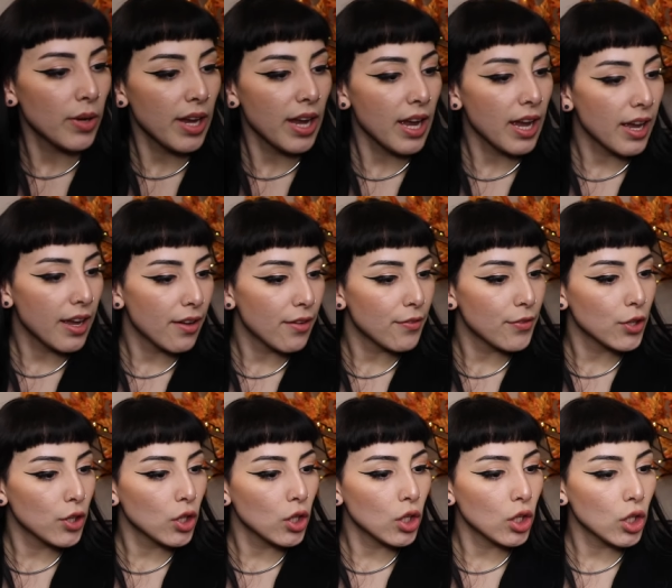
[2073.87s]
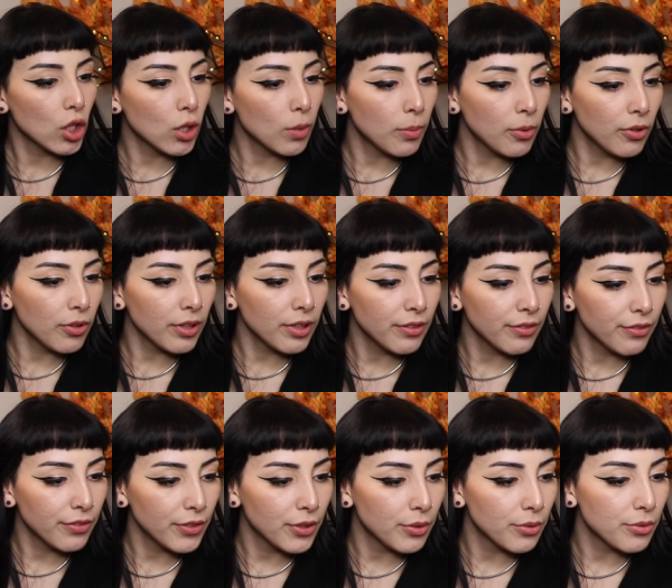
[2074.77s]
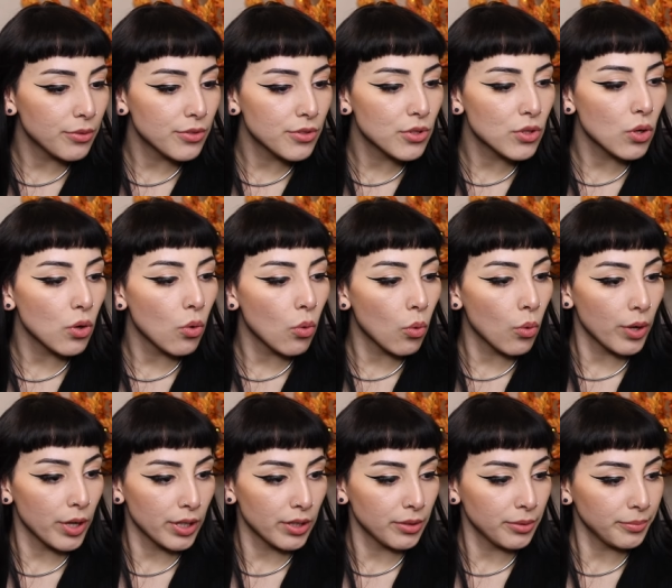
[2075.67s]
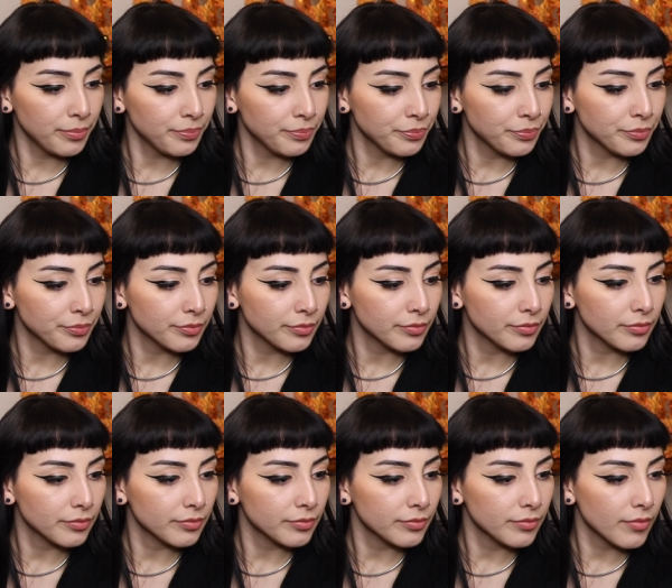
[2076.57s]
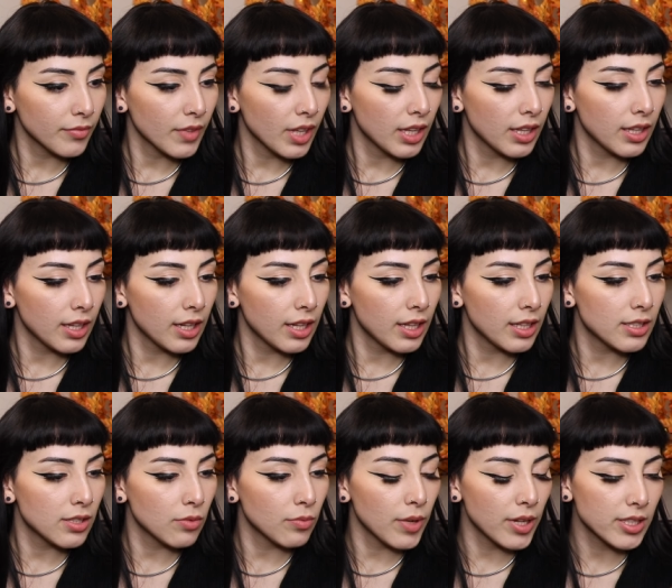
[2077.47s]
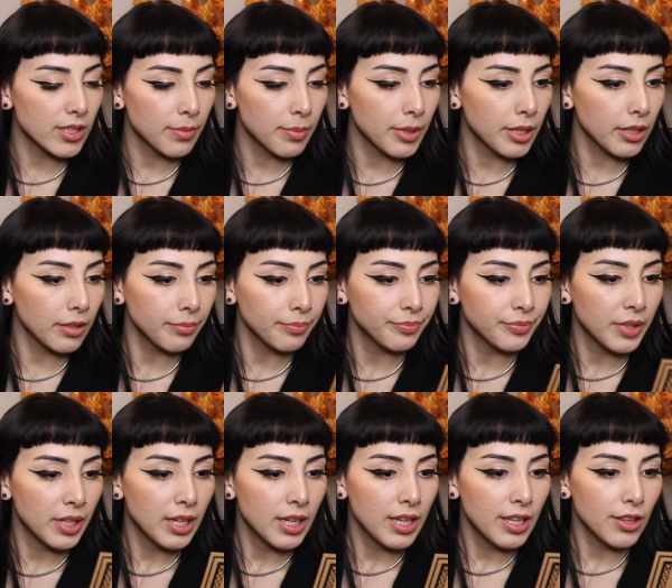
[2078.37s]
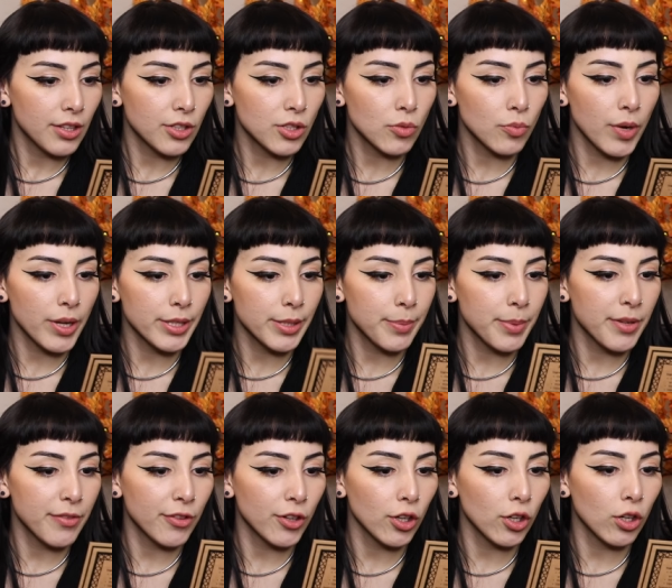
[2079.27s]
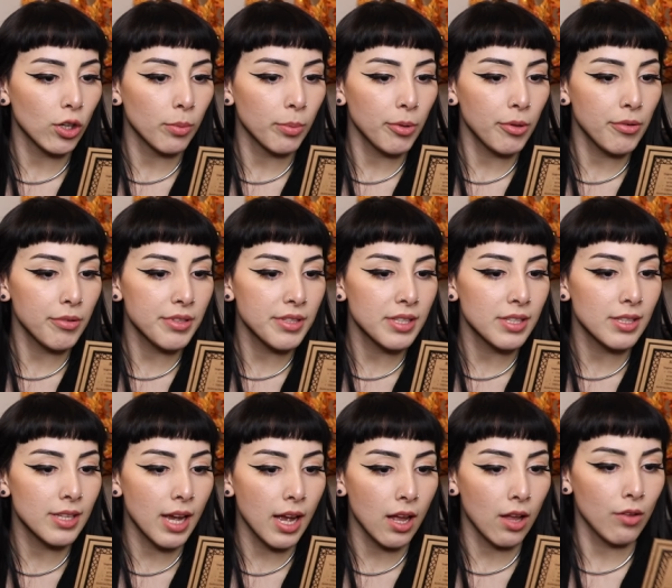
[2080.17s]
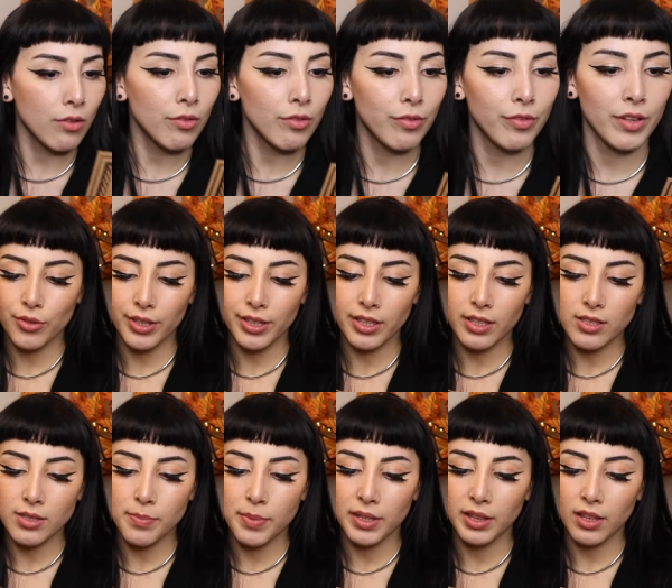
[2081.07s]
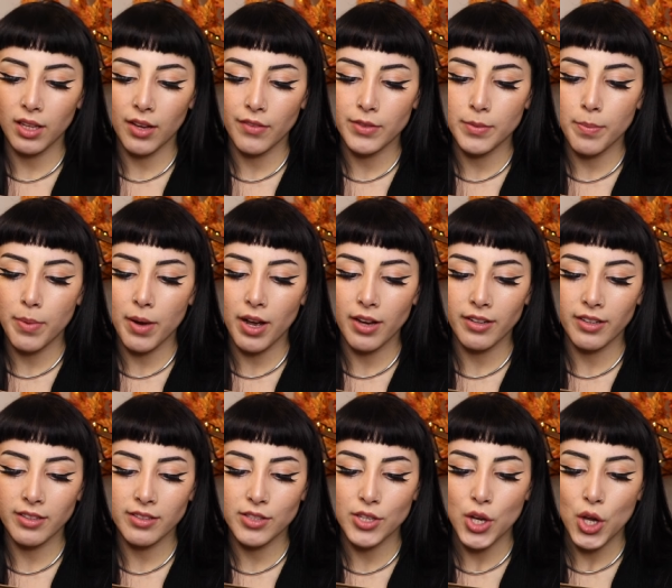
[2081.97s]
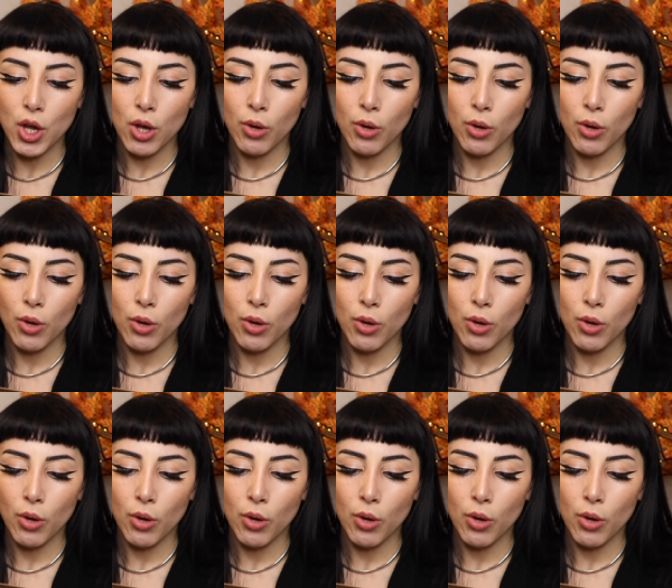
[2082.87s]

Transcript: I have herbal infused oil. It's a recipe. There's a recipe for herbal salve. Greetings, beloved botanist.